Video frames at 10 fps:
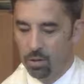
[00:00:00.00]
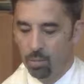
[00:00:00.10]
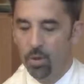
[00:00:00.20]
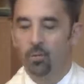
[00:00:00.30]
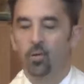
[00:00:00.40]

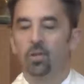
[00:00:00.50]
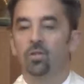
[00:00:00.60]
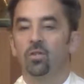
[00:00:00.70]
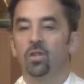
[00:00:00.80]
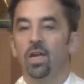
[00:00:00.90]
but for the
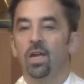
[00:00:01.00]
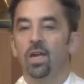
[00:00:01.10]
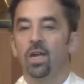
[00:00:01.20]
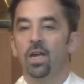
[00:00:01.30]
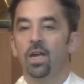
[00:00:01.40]

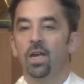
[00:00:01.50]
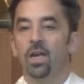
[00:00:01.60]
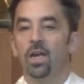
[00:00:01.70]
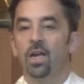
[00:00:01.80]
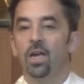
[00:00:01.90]
sake of
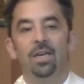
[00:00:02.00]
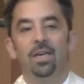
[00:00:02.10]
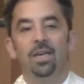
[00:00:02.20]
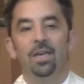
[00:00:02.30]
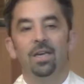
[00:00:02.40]
the
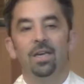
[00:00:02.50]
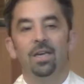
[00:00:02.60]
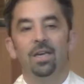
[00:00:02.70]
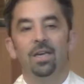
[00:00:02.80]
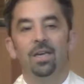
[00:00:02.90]
image,
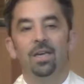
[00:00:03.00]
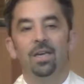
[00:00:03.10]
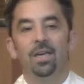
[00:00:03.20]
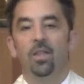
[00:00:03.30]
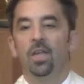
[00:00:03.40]

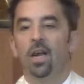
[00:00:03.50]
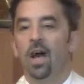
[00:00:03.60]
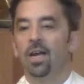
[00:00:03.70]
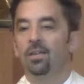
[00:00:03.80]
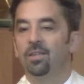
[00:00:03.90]
the
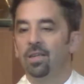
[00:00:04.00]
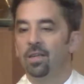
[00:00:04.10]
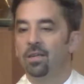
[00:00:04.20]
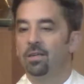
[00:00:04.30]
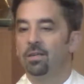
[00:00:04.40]

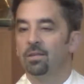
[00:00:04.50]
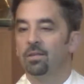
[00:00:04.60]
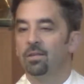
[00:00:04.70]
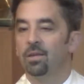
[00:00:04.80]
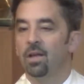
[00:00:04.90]
idea,
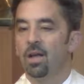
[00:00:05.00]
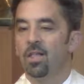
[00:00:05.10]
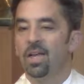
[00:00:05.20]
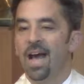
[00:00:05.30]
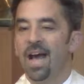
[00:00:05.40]

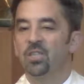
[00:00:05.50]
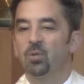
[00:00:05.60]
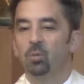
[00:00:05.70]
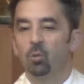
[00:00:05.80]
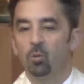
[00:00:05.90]
the
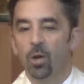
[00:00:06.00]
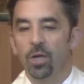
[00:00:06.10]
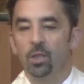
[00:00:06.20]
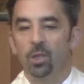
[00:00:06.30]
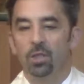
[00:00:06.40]

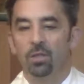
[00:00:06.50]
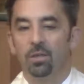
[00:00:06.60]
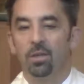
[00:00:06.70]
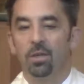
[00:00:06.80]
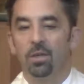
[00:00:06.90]
aspiration
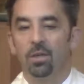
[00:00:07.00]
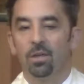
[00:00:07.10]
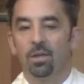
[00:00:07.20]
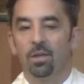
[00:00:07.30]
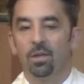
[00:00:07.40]

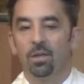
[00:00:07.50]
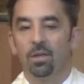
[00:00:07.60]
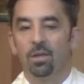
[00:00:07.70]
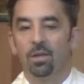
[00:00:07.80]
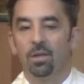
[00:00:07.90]
of
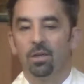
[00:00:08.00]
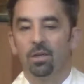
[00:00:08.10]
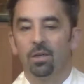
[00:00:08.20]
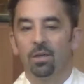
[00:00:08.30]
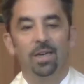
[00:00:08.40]

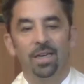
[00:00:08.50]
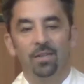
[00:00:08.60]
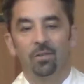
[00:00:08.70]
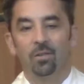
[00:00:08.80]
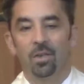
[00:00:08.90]
America
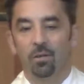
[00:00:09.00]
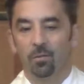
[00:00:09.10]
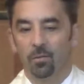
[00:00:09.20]
itself."